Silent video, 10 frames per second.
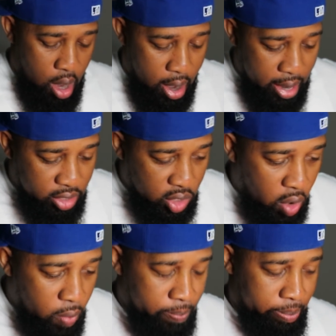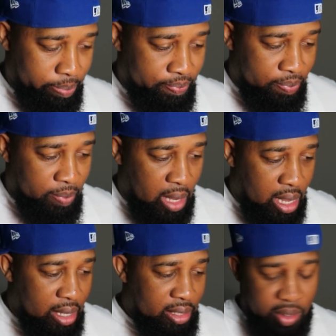All right, so
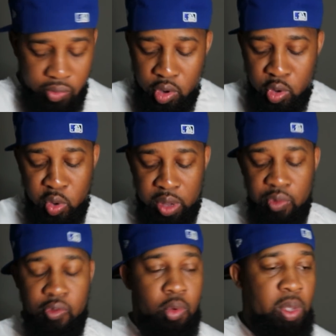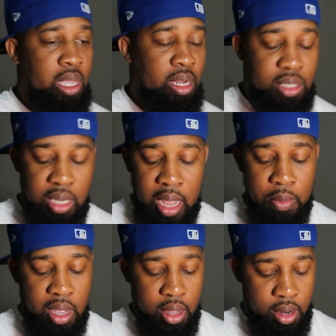listen, real quick before we get into that,
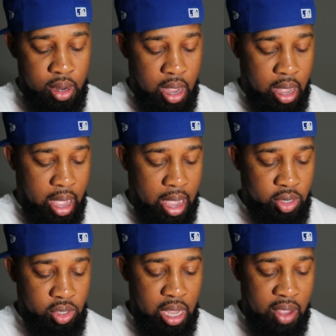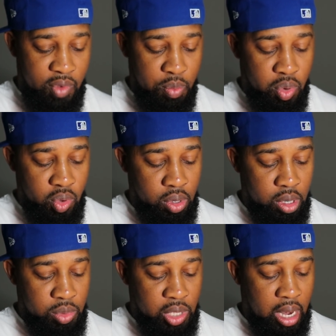man, I actually have it pulled
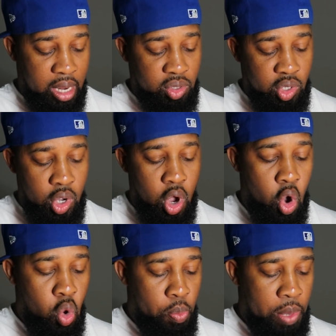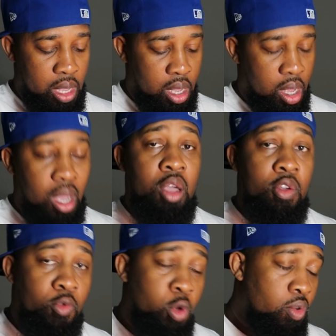up. Shout outs to OP
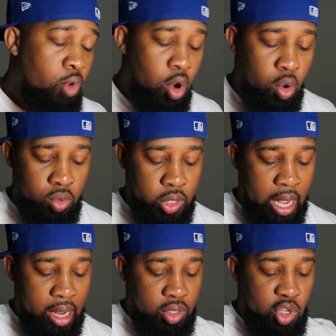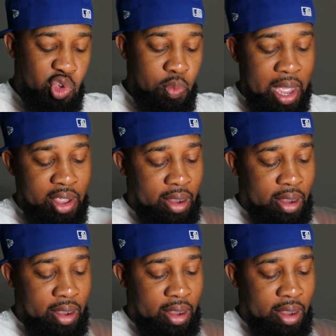Reroll. Shout outs to you, man.